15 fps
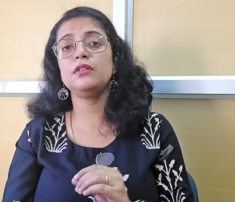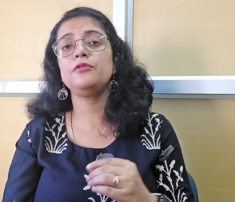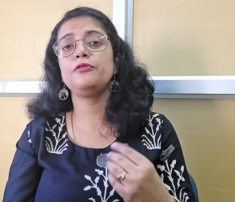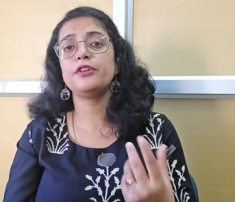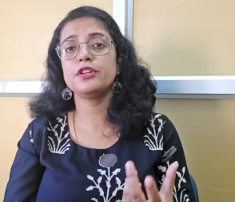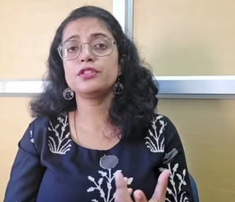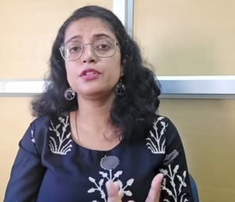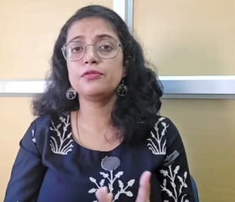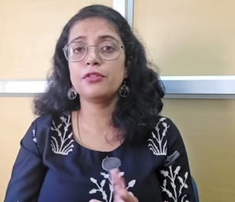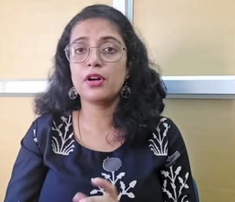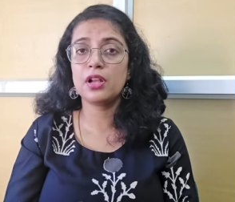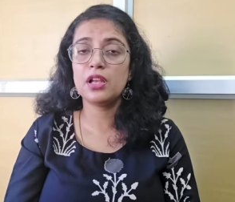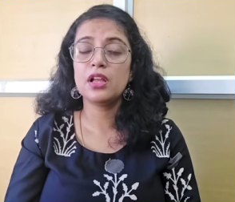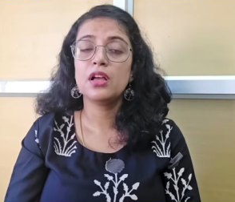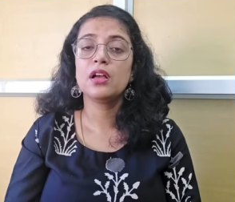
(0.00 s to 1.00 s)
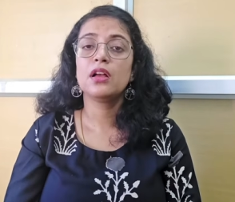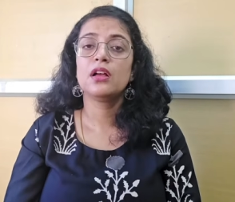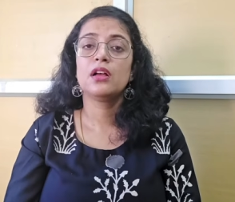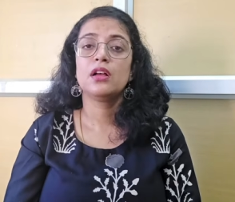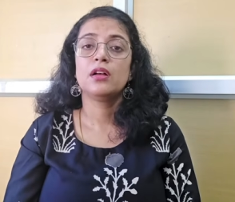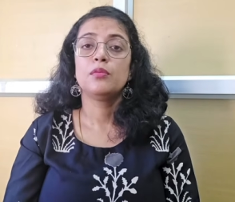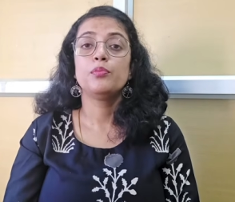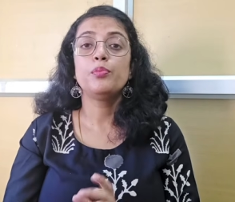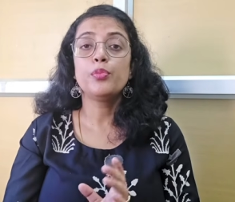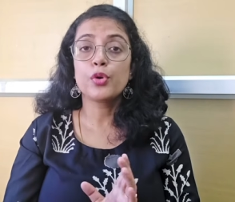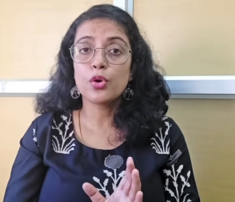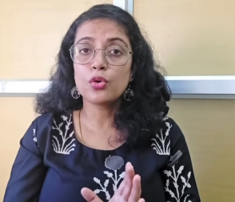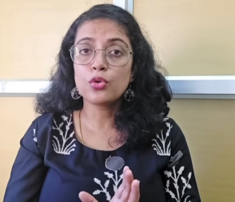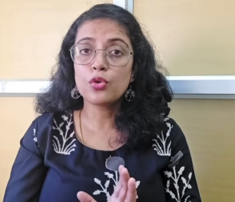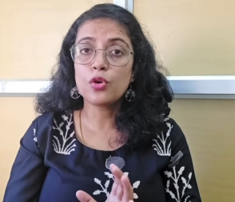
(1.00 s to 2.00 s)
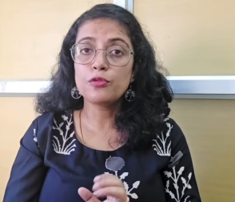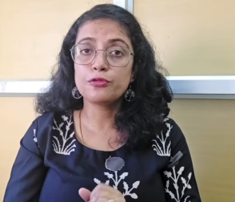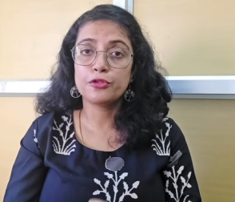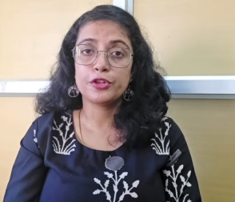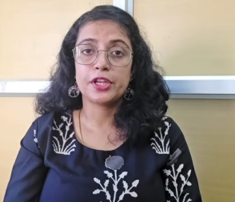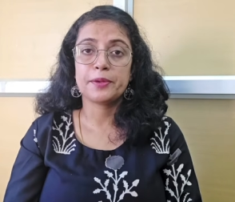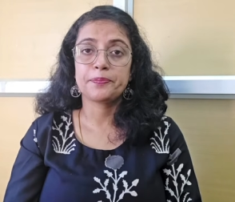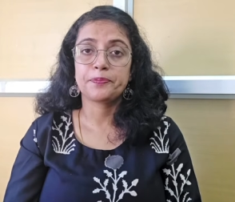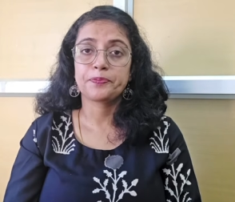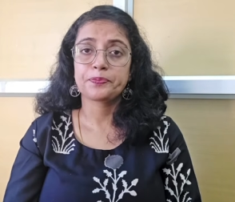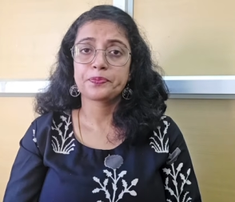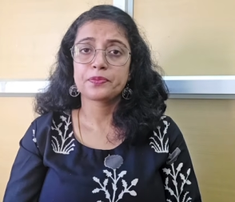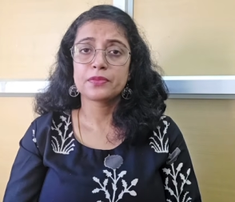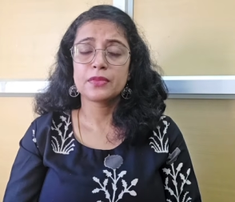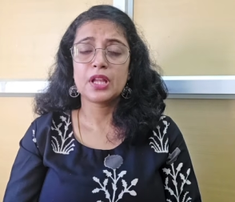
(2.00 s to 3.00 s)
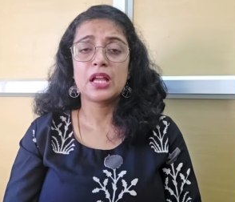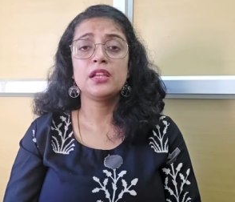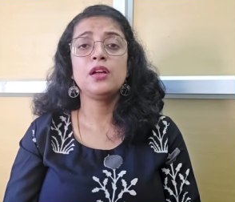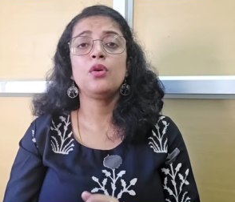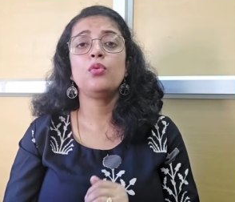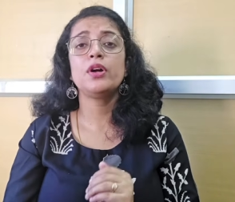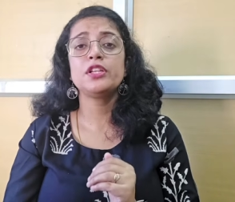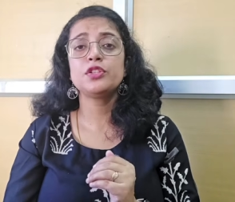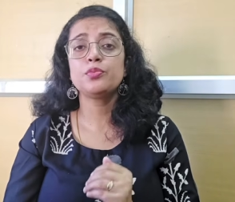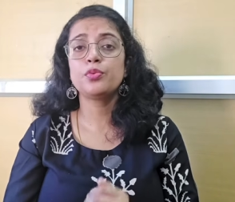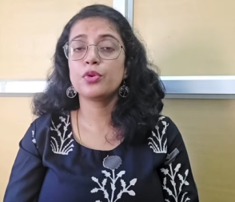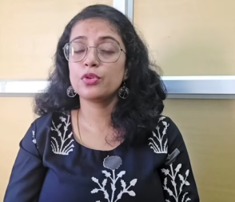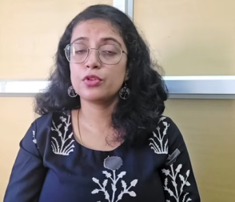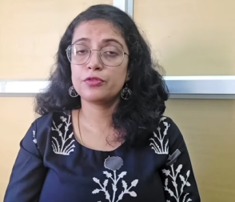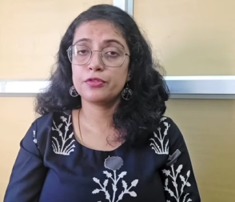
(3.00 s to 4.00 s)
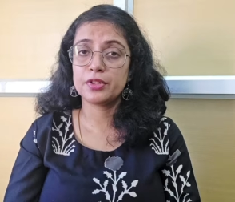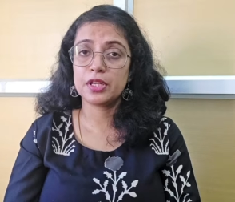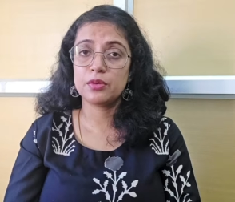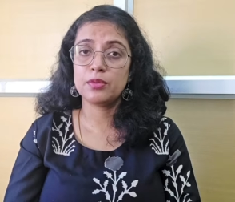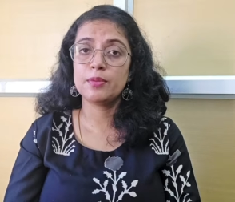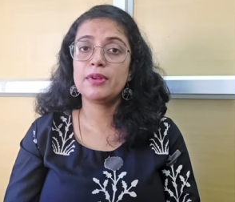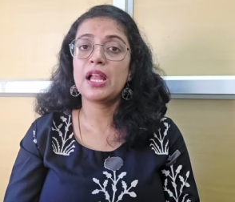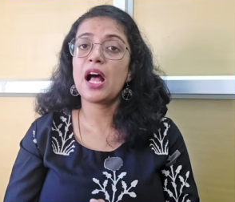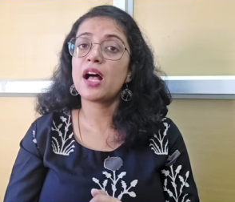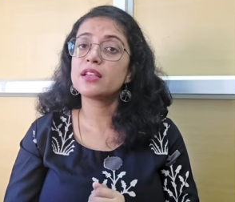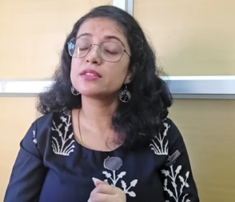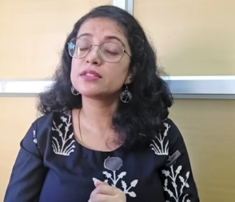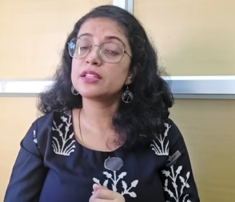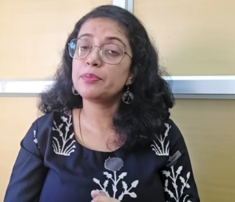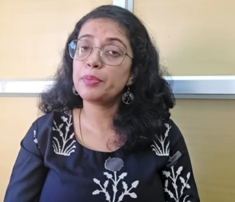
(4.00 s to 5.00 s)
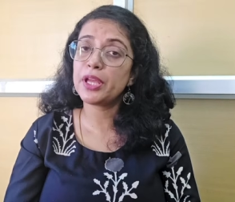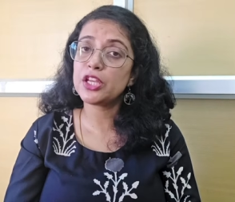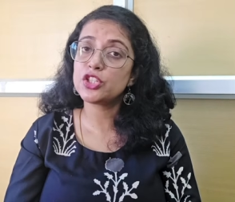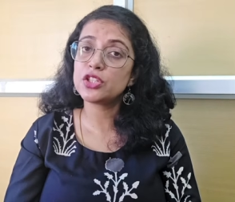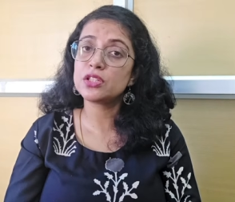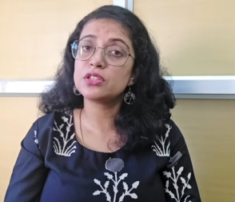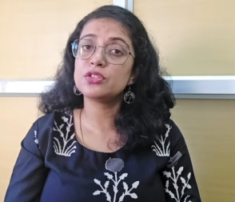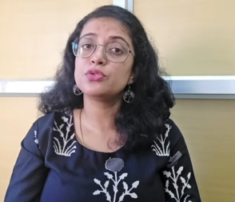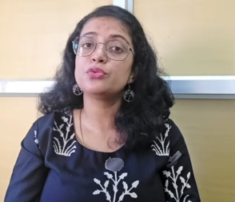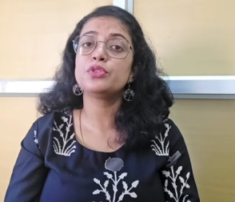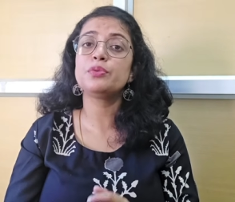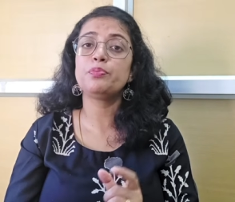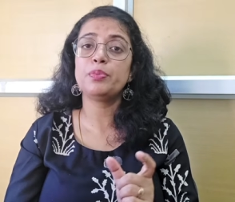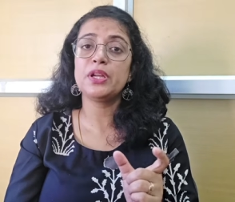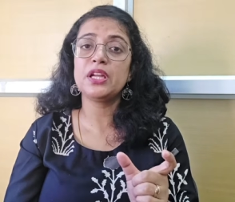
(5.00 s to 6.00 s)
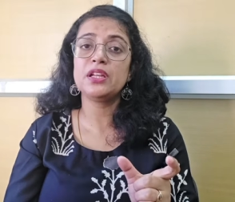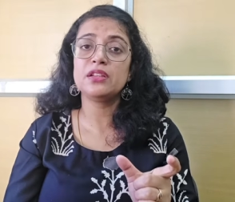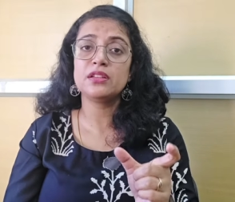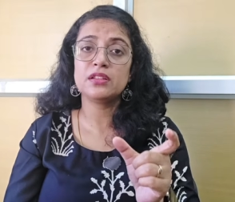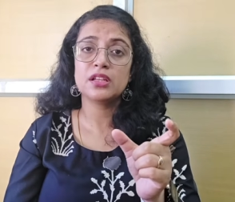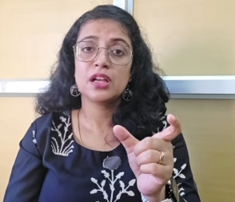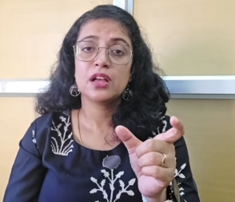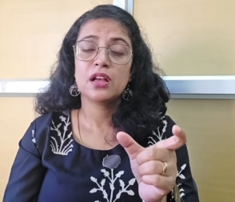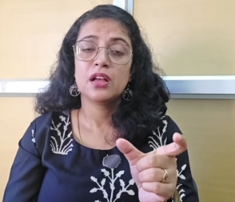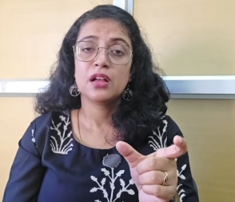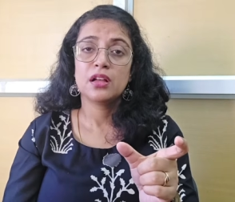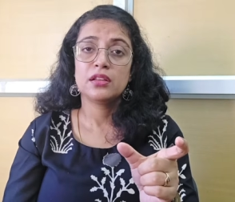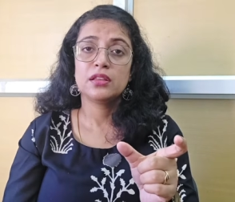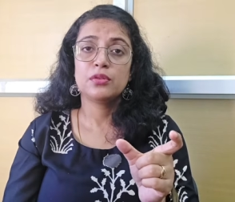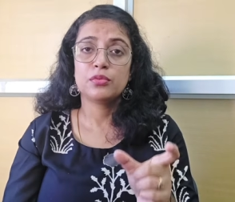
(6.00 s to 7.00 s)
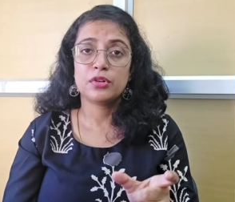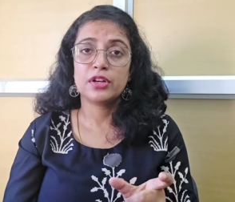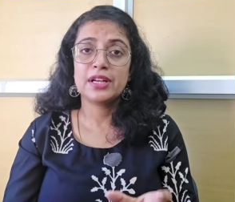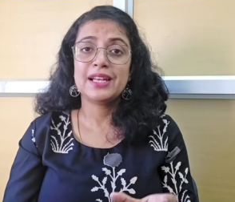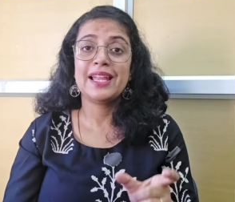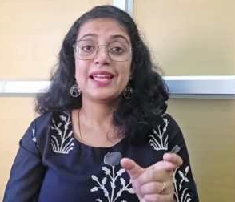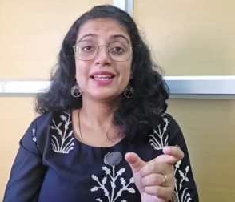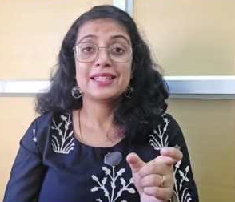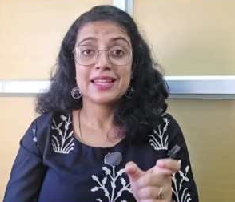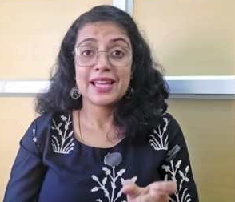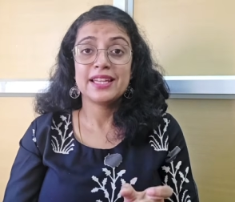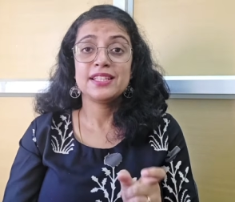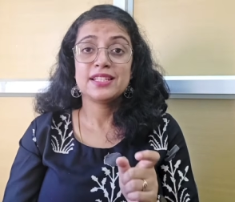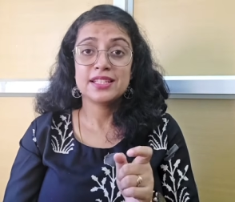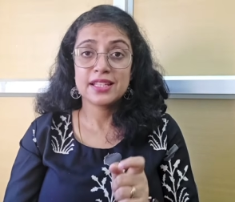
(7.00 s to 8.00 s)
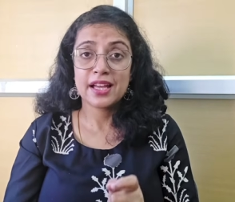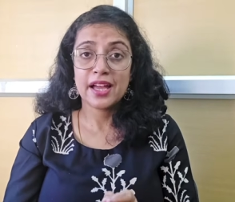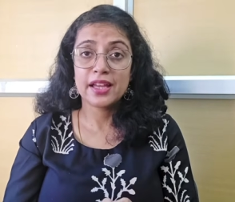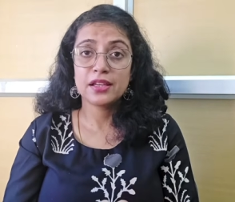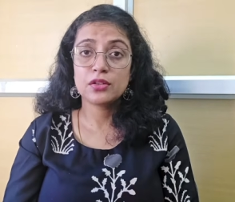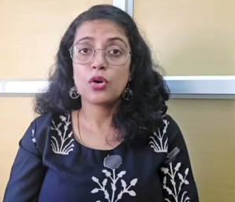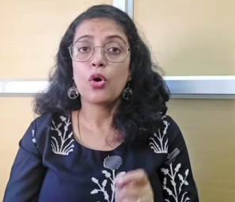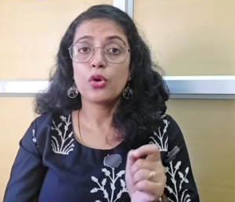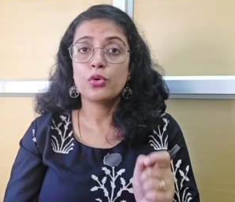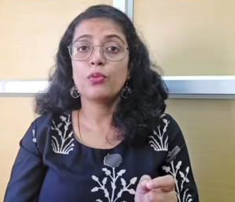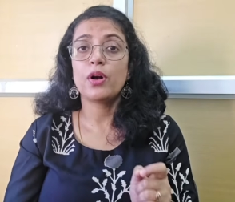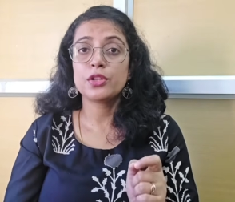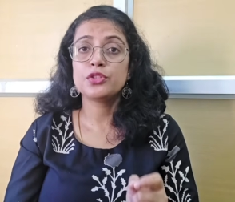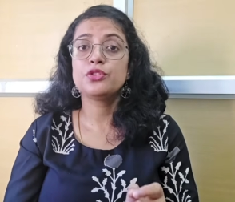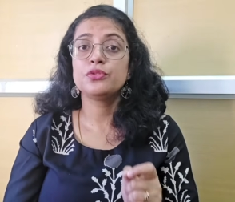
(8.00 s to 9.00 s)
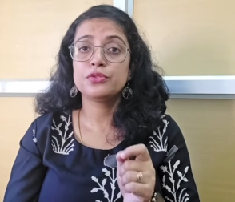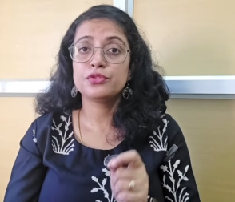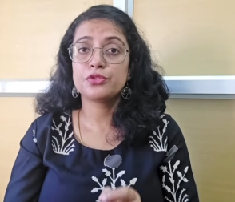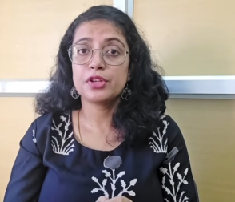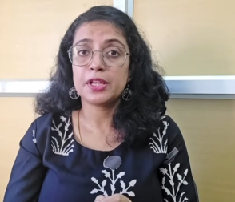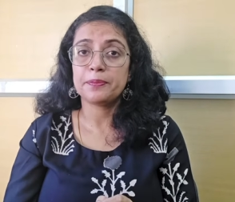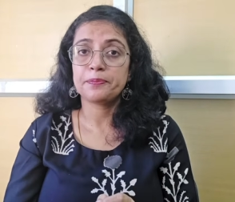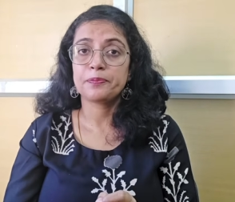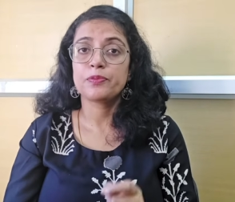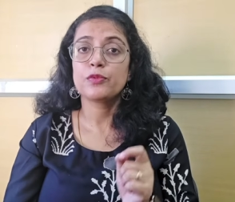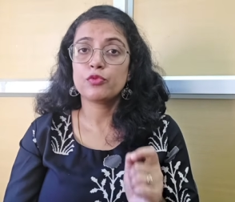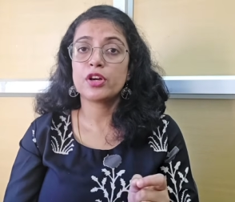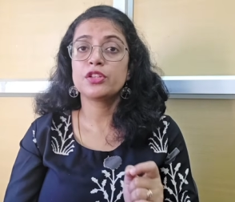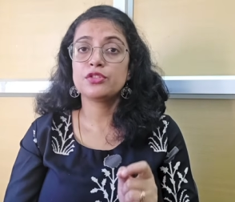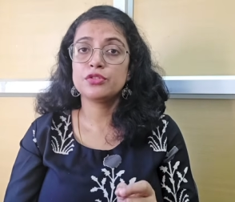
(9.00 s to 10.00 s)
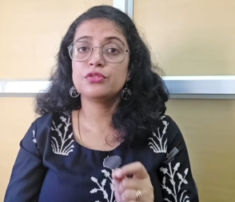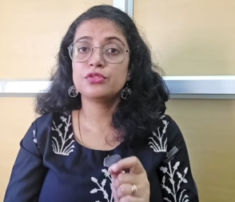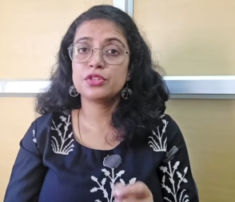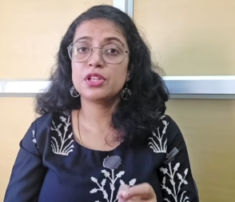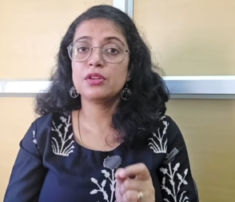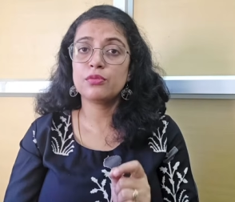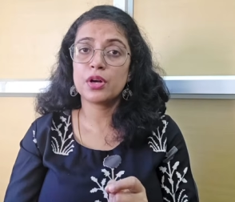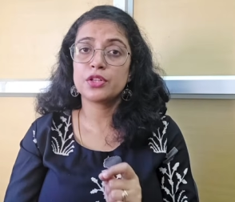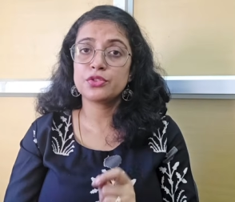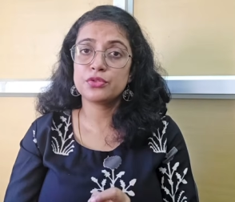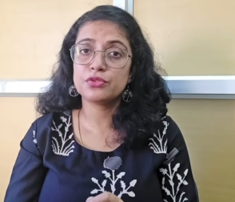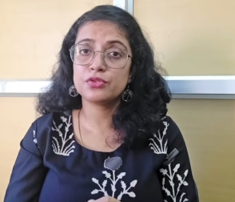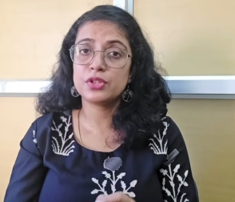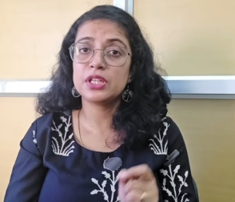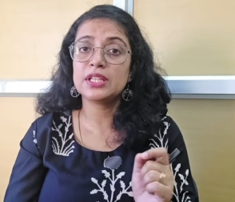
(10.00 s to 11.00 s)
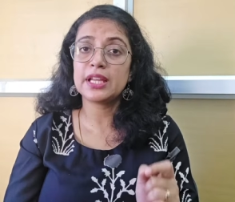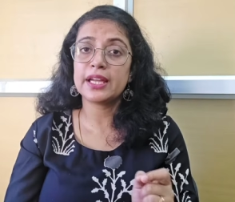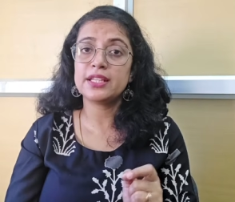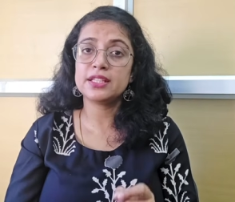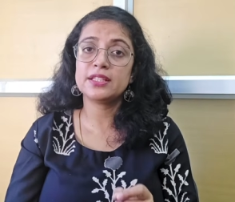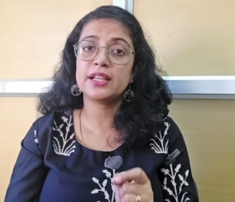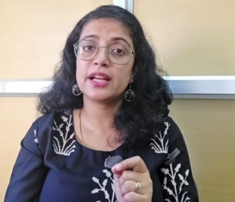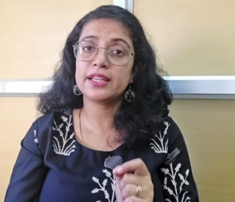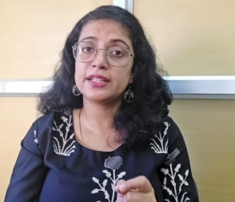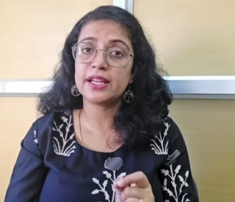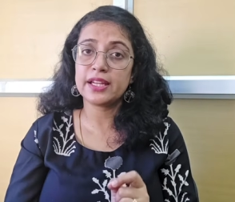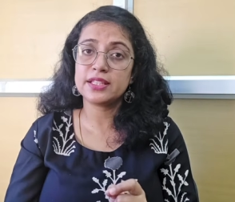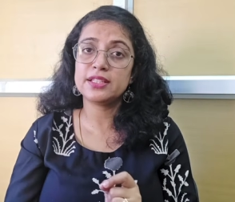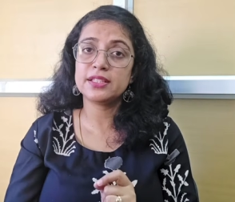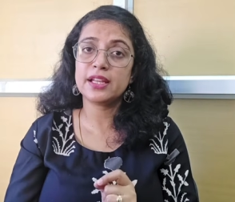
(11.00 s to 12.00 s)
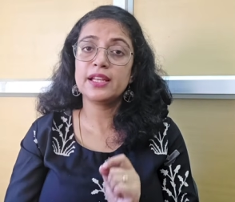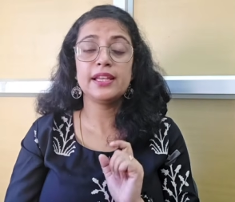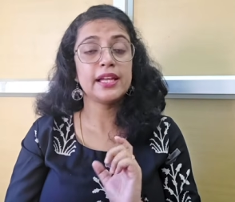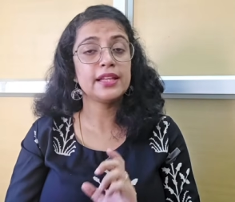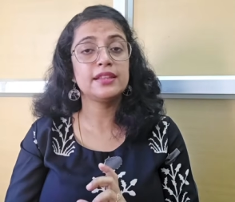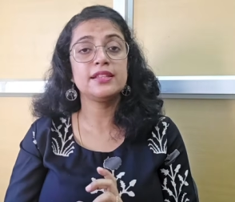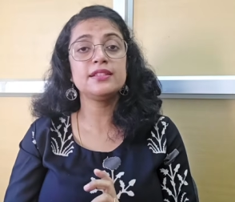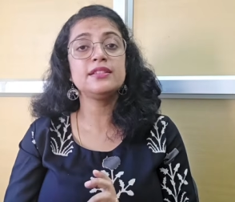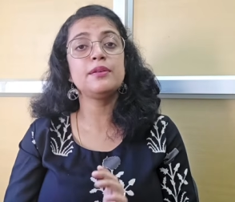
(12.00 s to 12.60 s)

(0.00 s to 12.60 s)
First of all, bronchophony. Now, what is bronchophony? We will ask the patient to repeat the word like 99 or 123, 123, 123, 99, 99, like this.